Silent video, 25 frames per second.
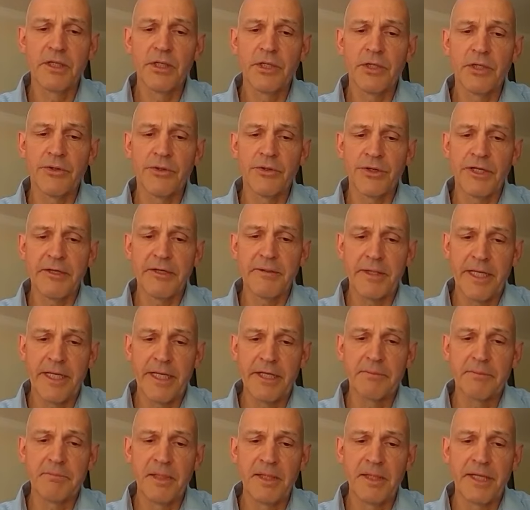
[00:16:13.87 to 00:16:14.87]
or
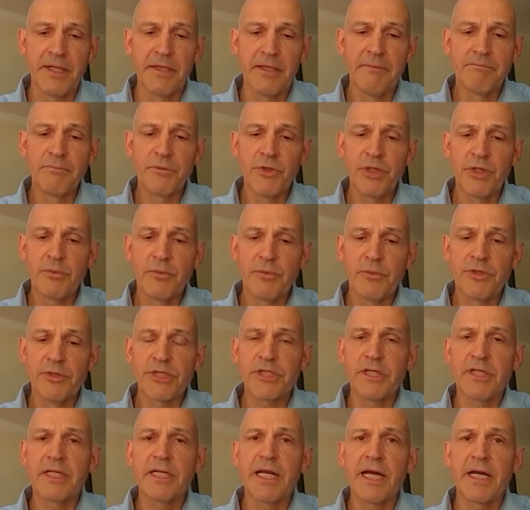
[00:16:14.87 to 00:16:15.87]
aeroplane, which
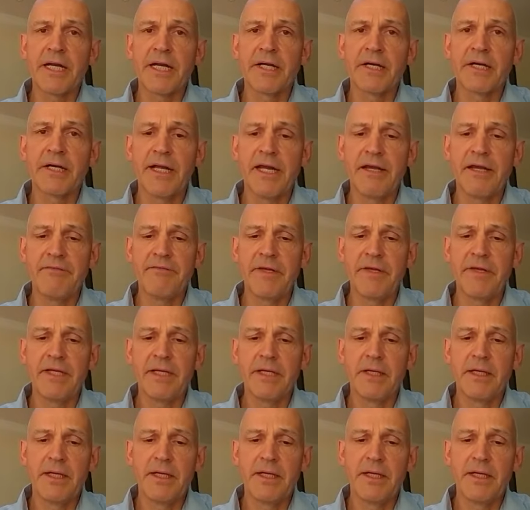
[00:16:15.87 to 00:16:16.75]
can carry heavier